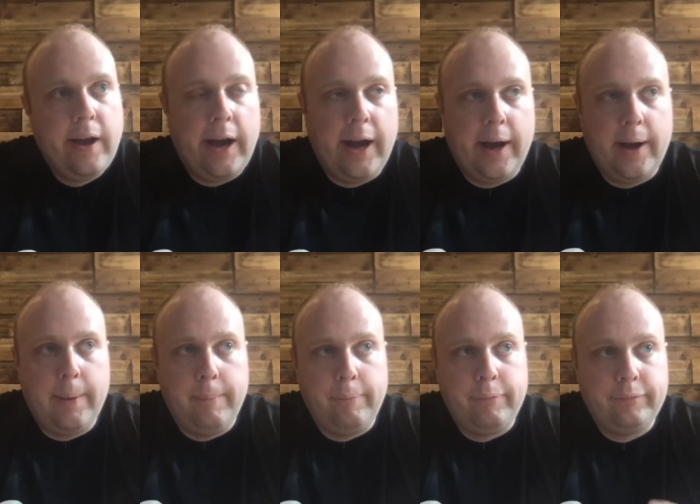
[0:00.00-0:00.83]

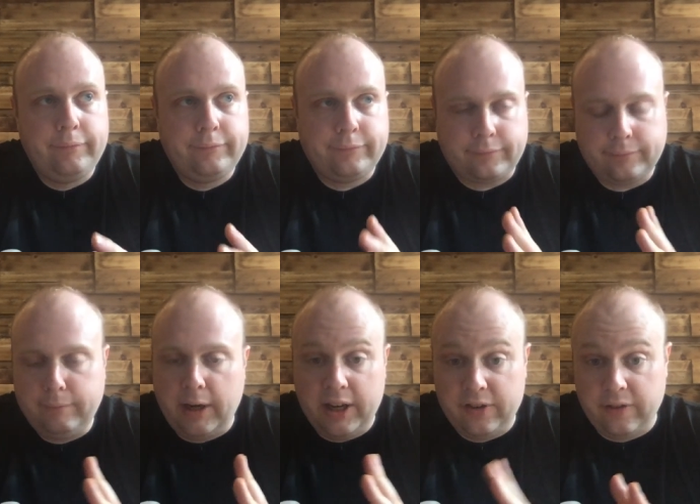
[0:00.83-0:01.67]
um,
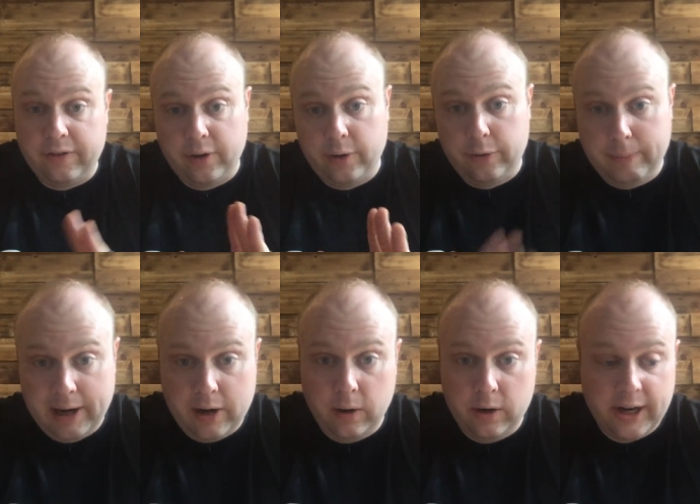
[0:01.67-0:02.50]
mainly because I forgot it was a
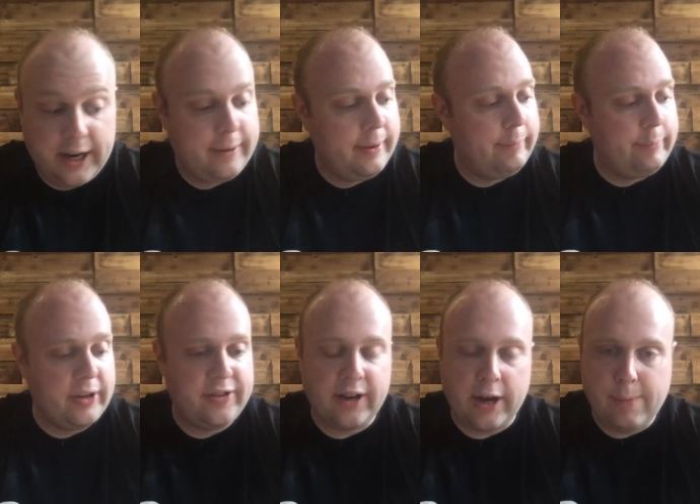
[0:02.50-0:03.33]
bank holiday.
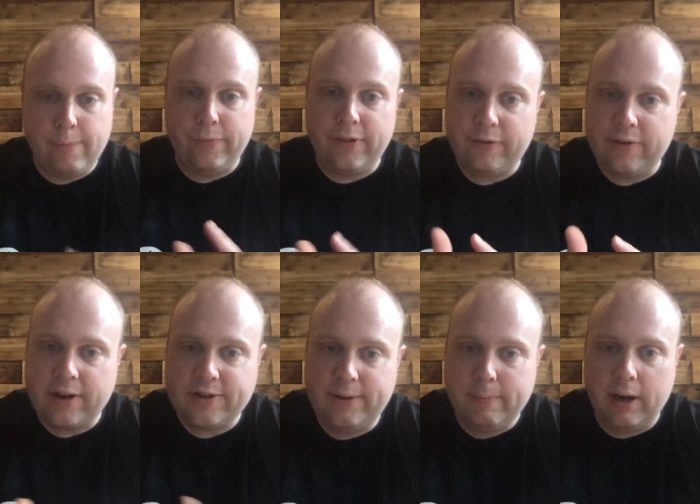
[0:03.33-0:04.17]
But um, this is
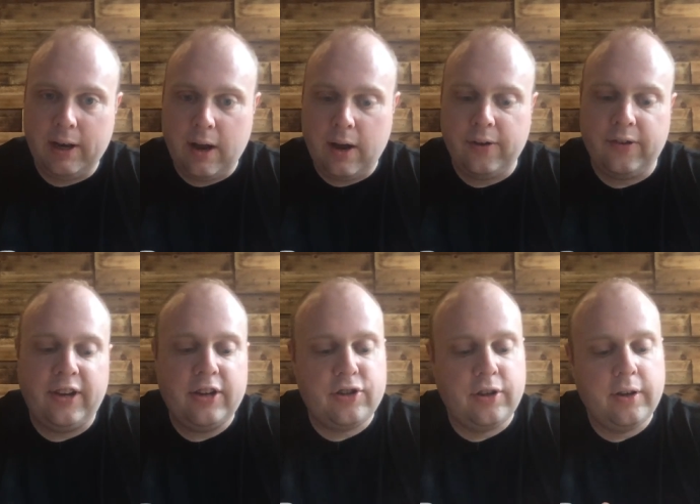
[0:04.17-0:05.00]
actually my last
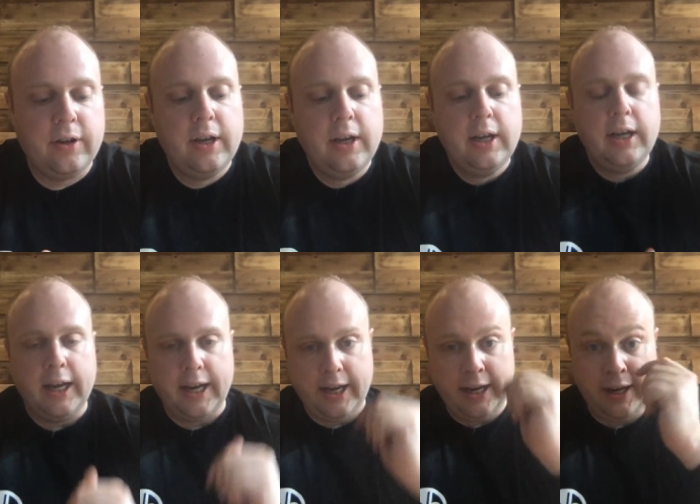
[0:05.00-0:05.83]
session
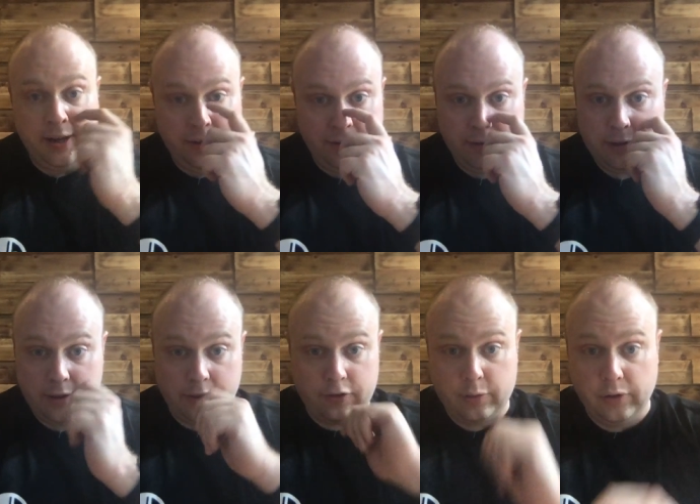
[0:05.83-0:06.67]
in
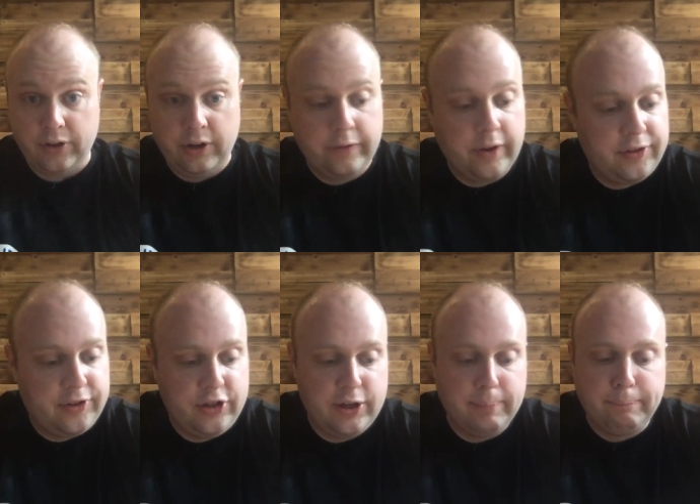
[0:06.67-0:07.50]
Swansea
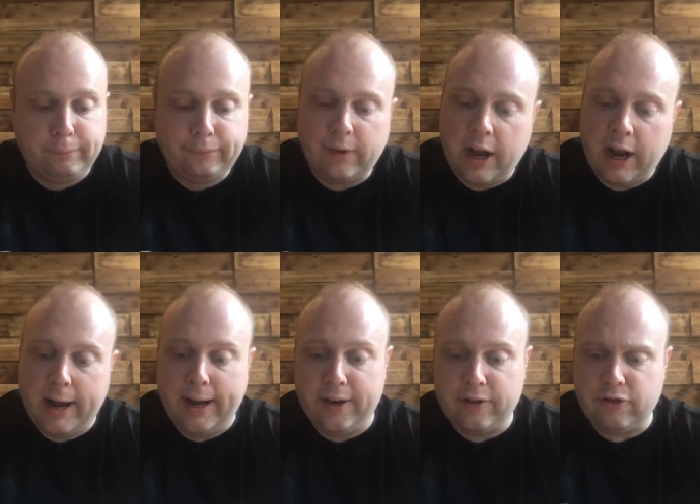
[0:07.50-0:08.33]
University Gym,
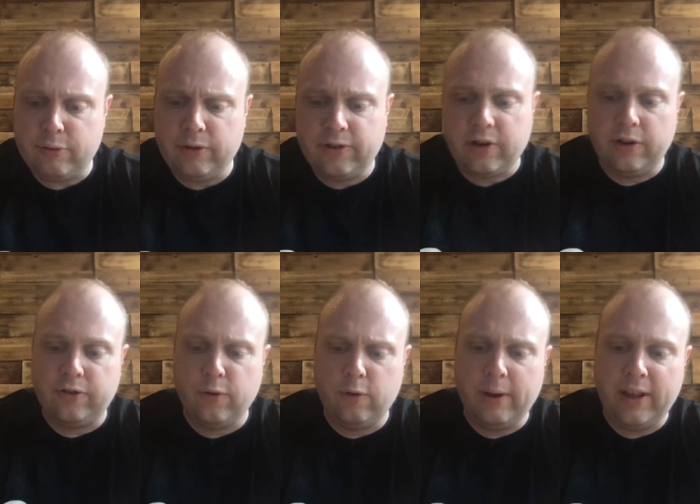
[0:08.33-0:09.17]
and just wanted to kind
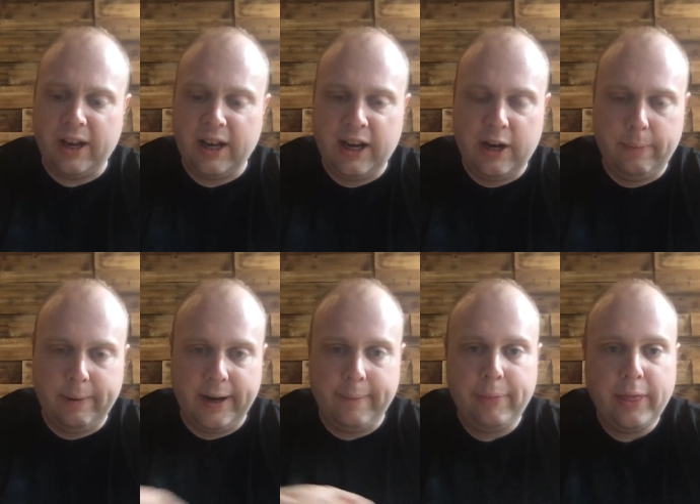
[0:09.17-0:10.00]
of talk about that a little
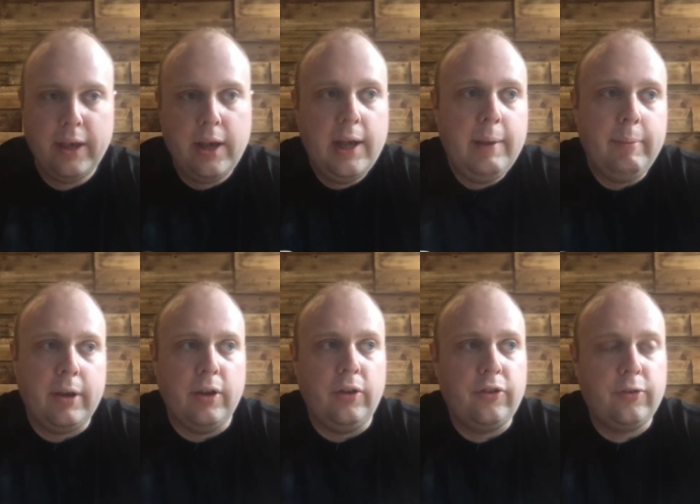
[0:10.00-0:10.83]
bit
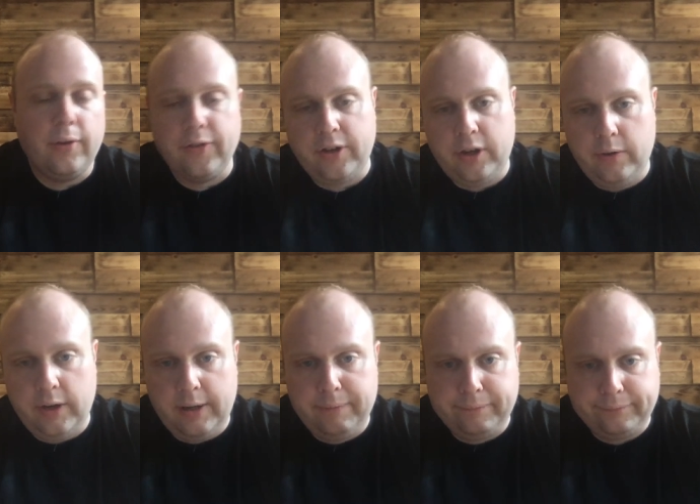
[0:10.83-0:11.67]
because Swansea Uni